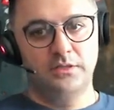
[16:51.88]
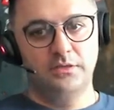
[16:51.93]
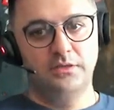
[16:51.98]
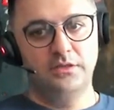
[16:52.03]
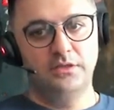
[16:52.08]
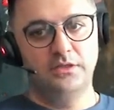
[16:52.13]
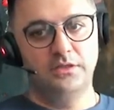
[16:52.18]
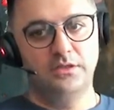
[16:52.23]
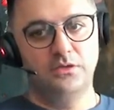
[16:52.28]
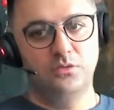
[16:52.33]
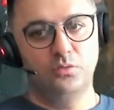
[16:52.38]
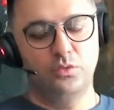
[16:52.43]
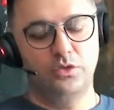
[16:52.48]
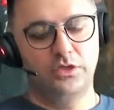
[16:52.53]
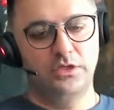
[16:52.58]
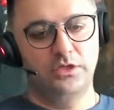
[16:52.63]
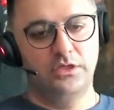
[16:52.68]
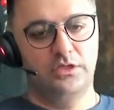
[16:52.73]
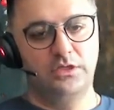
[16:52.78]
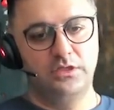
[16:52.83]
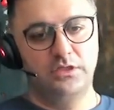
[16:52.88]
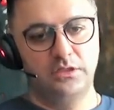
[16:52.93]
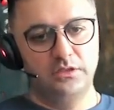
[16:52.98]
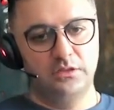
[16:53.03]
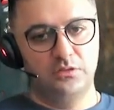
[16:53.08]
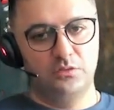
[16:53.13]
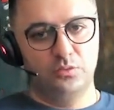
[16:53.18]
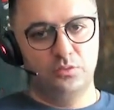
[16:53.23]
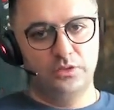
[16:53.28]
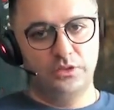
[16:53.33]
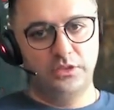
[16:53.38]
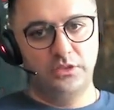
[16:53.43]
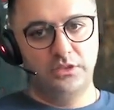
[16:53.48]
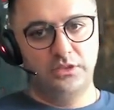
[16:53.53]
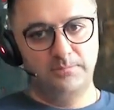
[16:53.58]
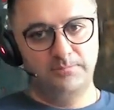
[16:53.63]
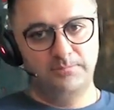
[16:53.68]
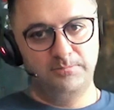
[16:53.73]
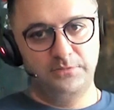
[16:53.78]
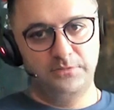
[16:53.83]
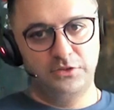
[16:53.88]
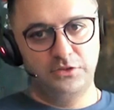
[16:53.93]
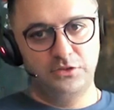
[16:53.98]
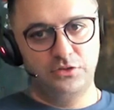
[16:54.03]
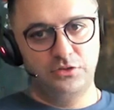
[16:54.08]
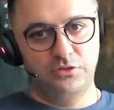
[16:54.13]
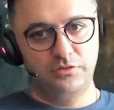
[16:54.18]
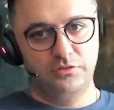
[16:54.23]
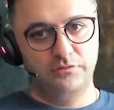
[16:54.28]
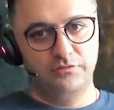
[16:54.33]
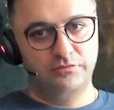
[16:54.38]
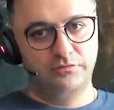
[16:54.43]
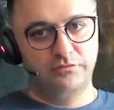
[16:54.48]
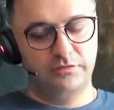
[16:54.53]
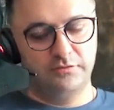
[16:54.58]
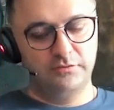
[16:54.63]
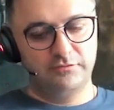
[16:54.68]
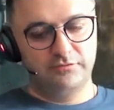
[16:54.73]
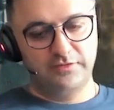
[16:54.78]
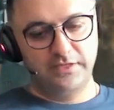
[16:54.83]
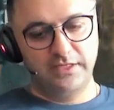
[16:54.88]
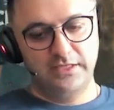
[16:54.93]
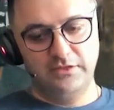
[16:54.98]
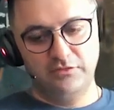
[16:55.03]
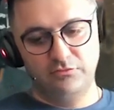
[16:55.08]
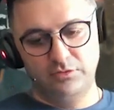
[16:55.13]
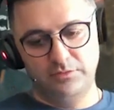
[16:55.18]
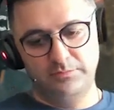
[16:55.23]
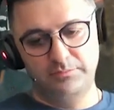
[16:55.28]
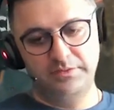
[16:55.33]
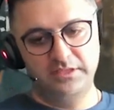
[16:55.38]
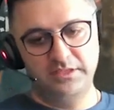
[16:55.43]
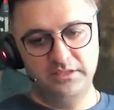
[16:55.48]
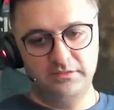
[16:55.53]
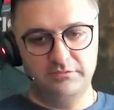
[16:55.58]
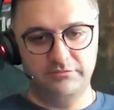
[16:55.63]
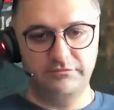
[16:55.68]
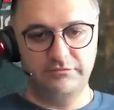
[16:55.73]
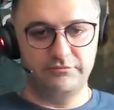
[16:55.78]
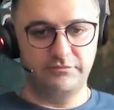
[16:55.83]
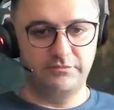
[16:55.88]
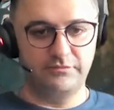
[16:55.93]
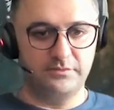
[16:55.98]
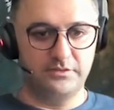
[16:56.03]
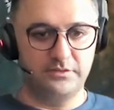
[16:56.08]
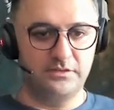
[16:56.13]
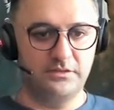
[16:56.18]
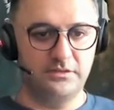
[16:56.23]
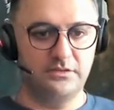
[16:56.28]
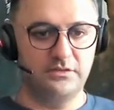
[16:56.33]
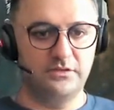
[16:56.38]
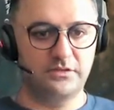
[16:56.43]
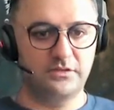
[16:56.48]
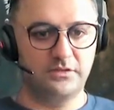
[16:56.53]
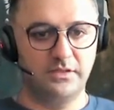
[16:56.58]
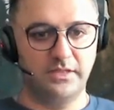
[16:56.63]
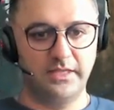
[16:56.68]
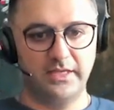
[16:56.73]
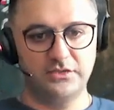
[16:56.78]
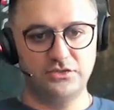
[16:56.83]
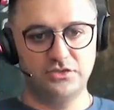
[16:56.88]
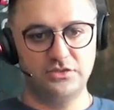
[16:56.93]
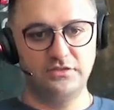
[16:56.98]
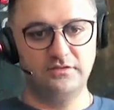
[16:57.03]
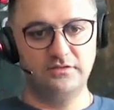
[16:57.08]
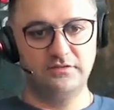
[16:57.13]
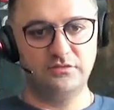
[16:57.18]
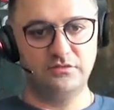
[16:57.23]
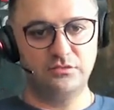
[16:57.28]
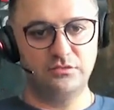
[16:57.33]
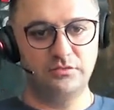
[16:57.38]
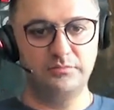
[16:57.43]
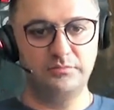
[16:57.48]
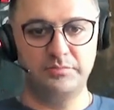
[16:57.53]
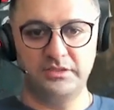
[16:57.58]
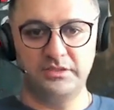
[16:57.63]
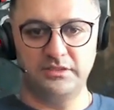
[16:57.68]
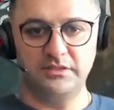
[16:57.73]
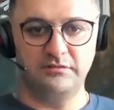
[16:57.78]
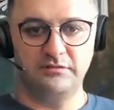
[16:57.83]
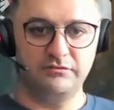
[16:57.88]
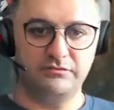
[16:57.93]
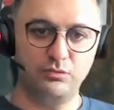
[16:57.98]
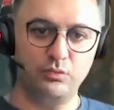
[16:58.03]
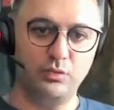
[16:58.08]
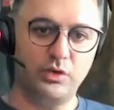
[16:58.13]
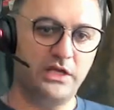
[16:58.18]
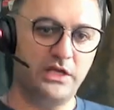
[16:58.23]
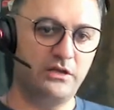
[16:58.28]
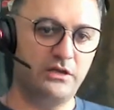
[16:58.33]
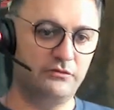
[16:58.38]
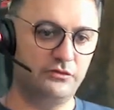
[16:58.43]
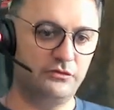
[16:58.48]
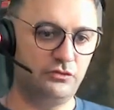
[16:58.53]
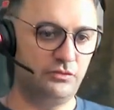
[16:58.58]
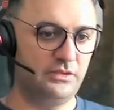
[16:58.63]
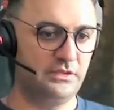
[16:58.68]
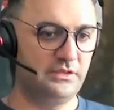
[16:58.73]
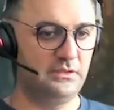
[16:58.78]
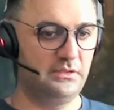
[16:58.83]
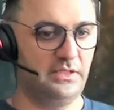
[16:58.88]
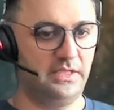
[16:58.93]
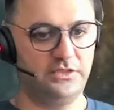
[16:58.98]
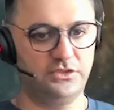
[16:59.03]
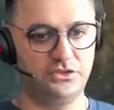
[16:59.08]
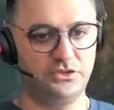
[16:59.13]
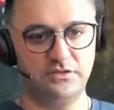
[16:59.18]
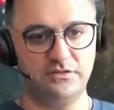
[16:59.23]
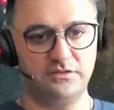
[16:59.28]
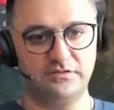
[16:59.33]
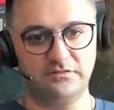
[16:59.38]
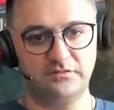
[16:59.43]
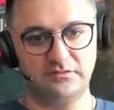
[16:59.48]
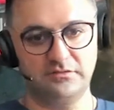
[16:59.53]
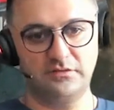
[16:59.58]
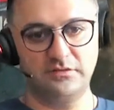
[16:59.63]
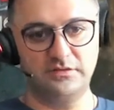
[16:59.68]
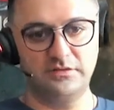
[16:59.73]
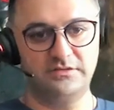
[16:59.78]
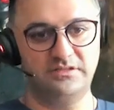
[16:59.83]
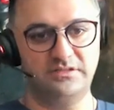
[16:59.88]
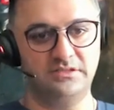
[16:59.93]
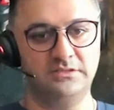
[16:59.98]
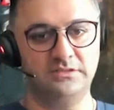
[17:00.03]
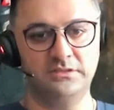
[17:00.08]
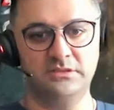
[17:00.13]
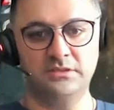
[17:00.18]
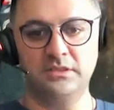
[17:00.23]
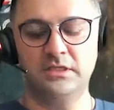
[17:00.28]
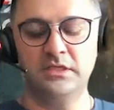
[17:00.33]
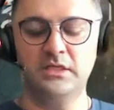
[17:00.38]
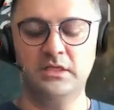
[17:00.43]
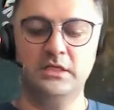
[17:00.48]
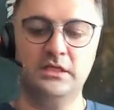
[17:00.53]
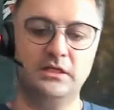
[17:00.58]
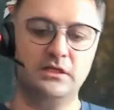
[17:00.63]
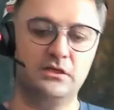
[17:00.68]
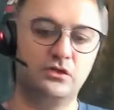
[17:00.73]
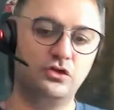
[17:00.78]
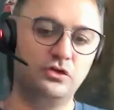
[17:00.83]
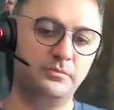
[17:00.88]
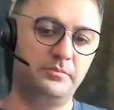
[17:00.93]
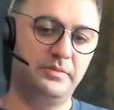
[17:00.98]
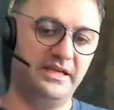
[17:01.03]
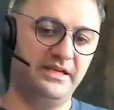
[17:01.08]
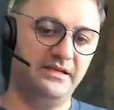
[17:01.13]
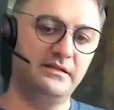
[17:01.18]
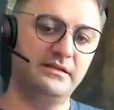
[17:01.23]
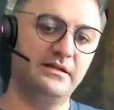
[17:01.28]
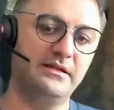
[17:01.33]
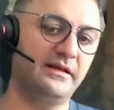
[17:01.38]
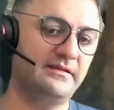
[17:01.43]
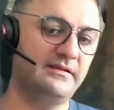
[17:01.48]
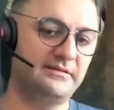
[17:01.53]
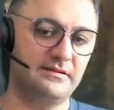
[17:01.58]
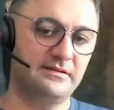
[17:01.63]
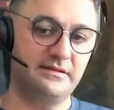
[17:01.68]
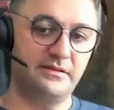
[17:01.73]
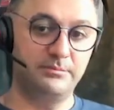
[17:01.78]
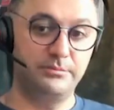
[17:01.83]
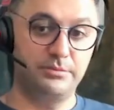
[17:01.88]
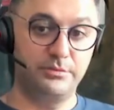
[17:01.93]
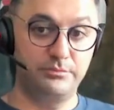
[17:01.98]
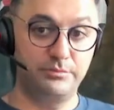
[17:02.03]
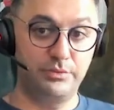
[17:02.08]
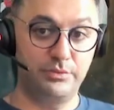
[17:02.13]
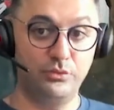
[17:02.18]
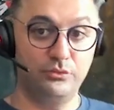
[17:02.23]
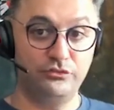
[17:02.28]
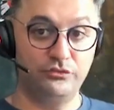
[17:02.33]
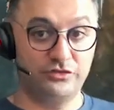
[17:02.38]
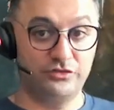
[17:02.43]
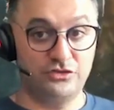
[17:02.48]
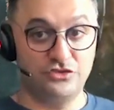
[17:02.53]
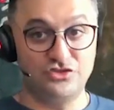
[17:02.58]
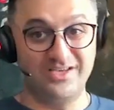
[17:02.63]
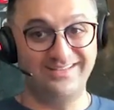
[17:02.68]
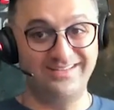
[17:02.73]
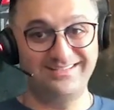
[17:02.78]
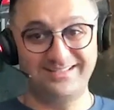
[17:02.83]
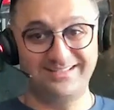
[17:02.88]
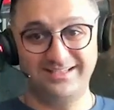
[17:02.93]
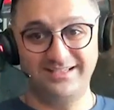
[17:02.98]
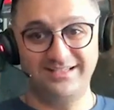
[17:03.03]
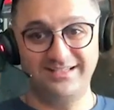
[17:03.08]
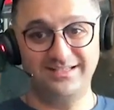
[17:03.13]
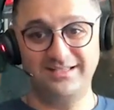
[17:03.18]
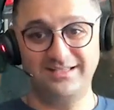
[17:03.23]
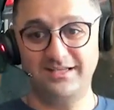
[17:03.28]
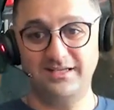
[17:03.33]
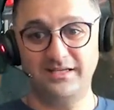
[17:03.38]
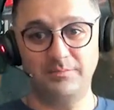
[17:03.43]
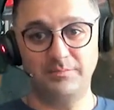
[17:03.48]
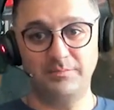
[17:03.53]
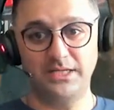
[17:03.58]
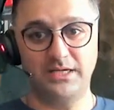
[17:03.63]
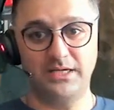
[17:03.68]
where if any repetitive clashes or repetitive way of doing clashes are done, could be analyzed and then proposed, suggested. Again, I'm